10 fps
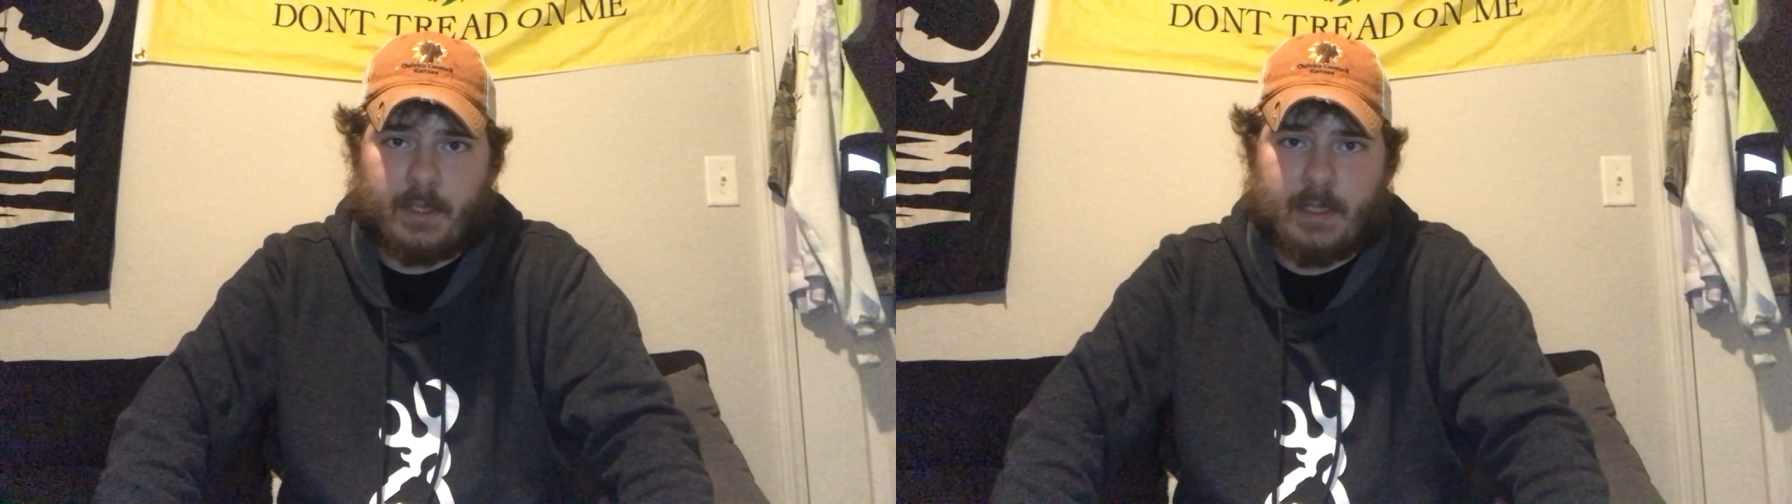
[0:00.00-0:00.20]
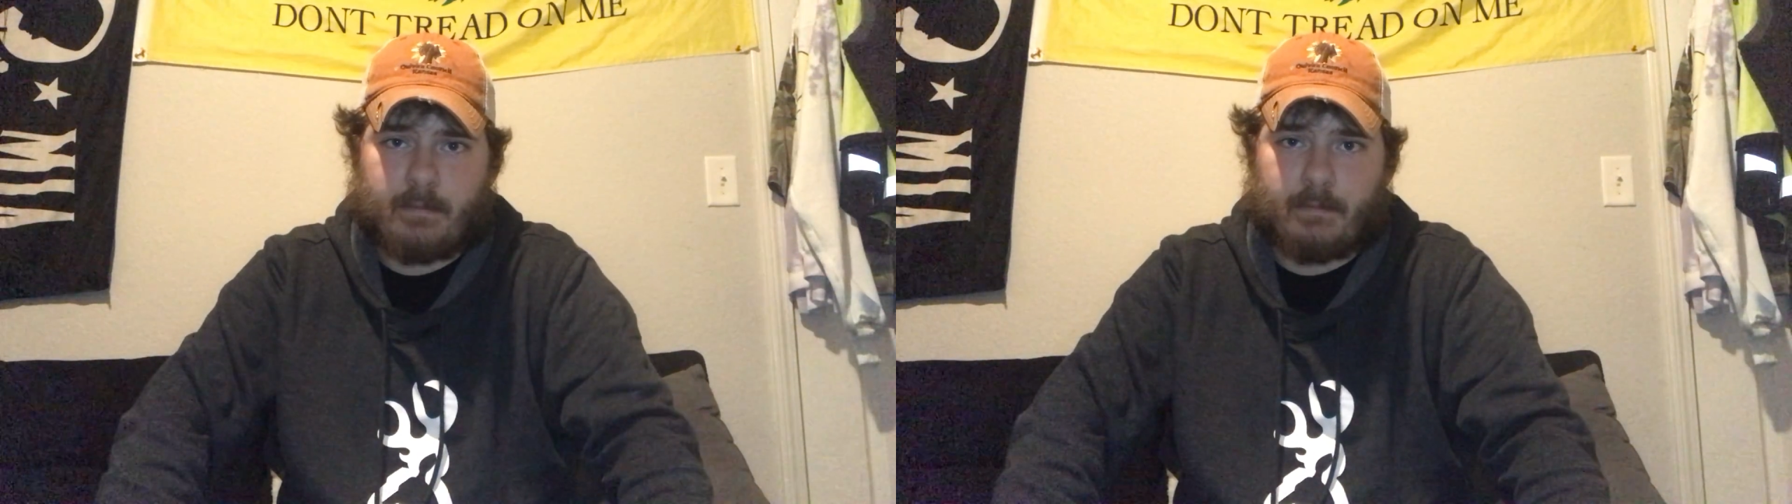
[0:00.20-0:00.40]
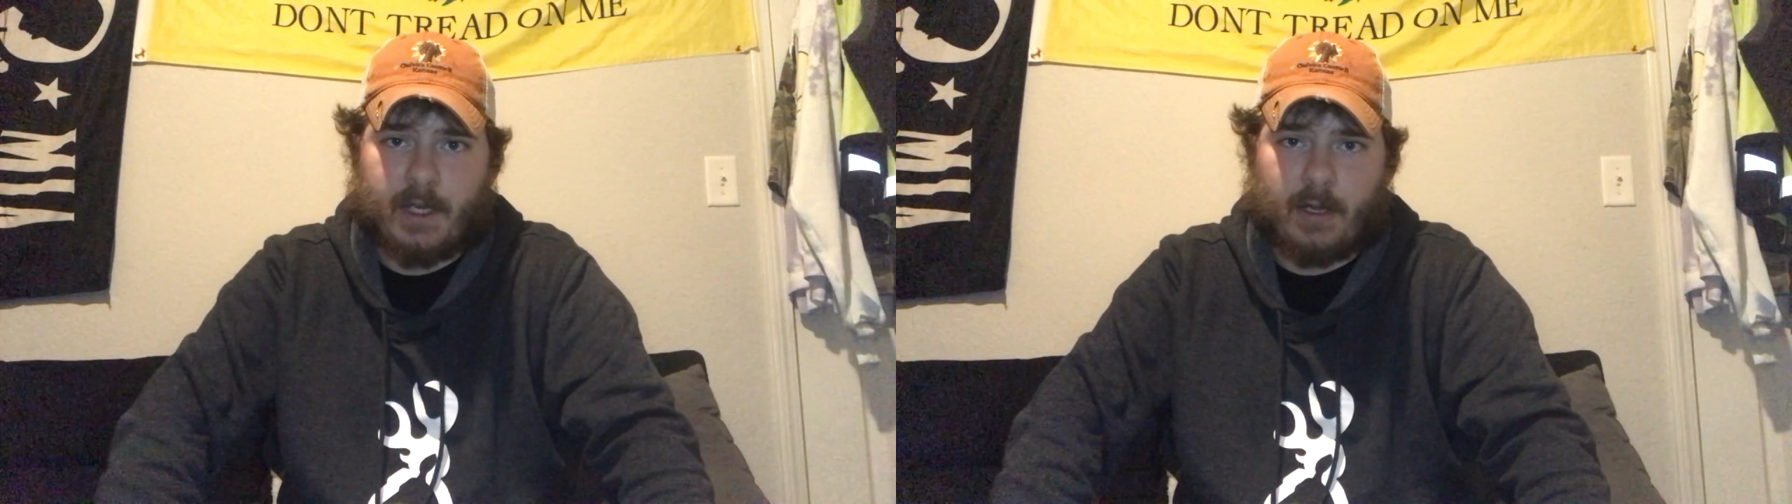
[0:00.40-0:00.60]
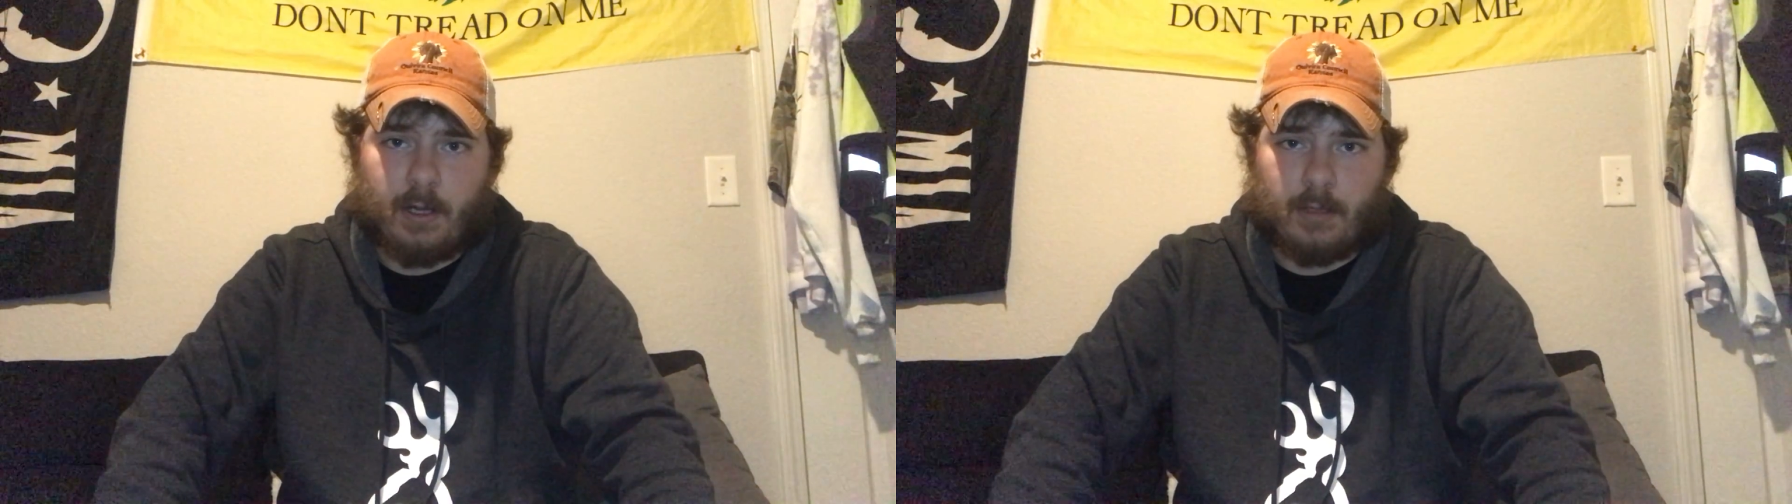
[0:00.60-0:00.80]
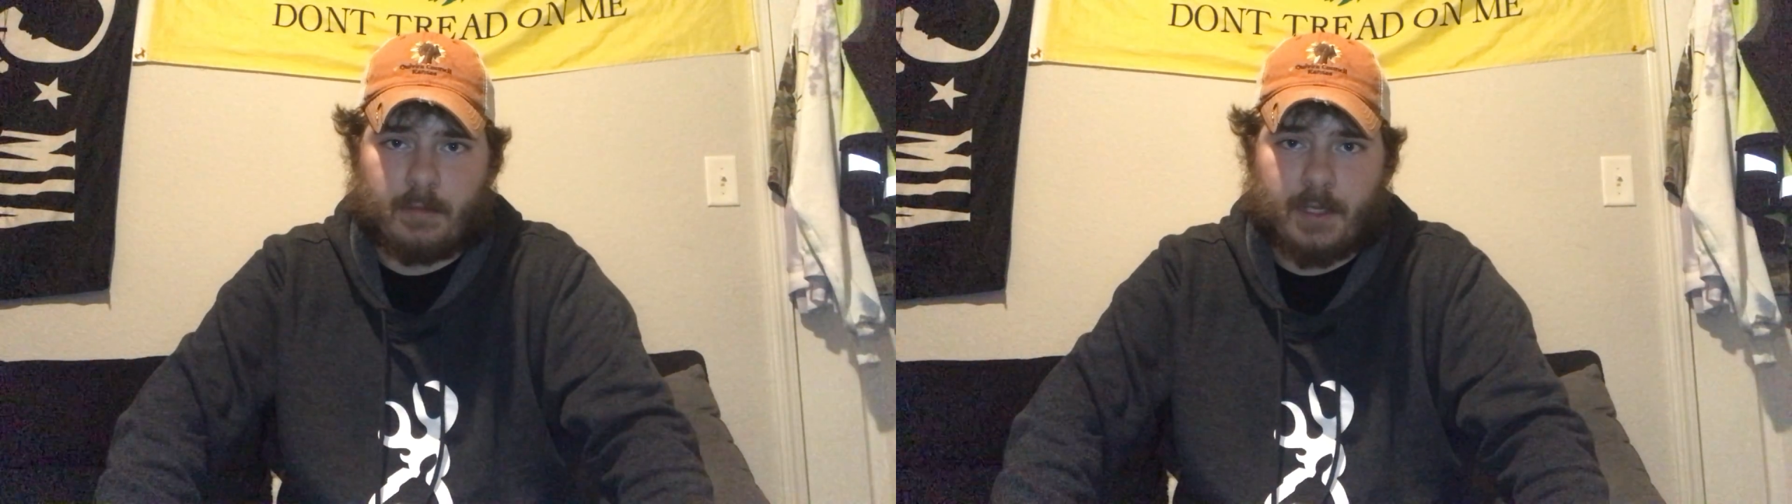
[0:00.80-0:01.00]
to keep and bear
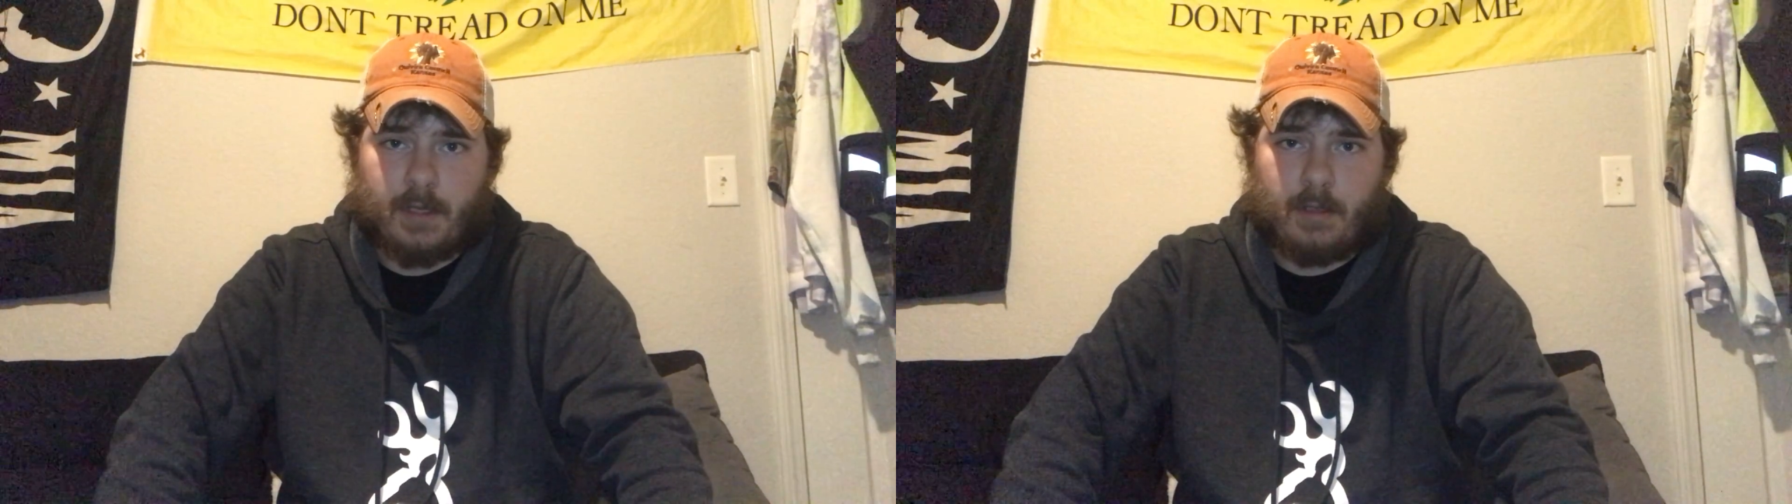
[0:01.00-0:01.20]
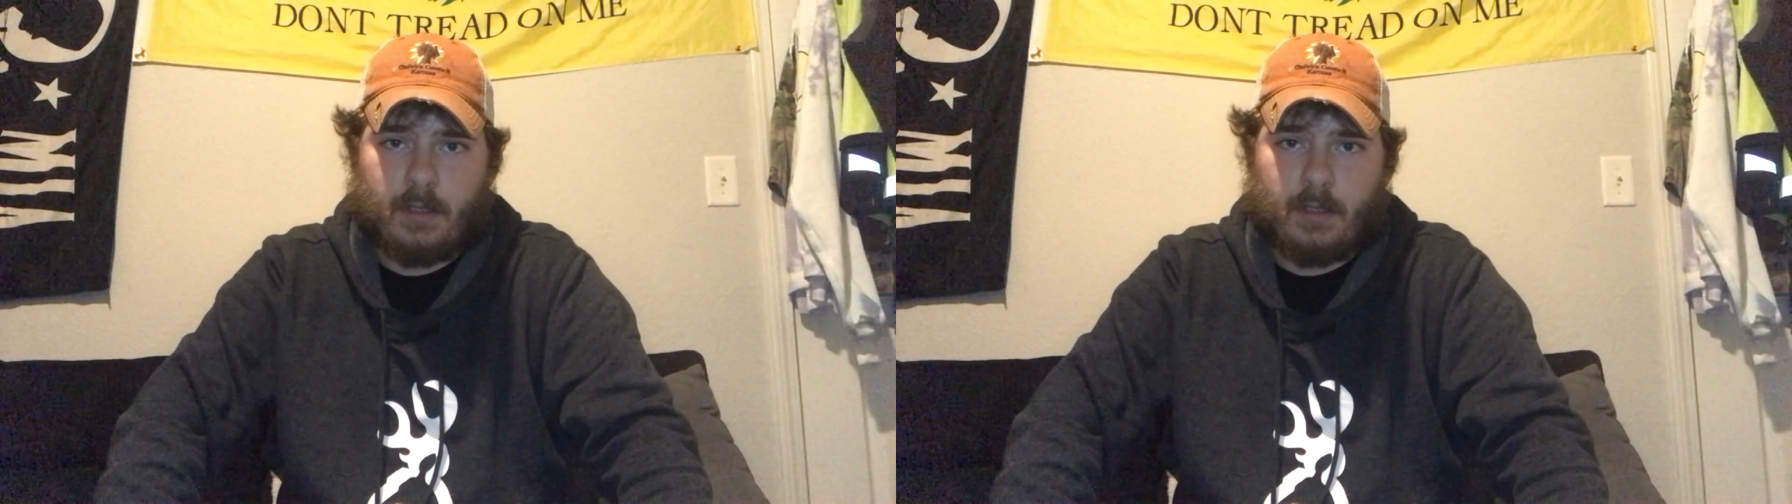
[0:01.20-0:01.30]
arms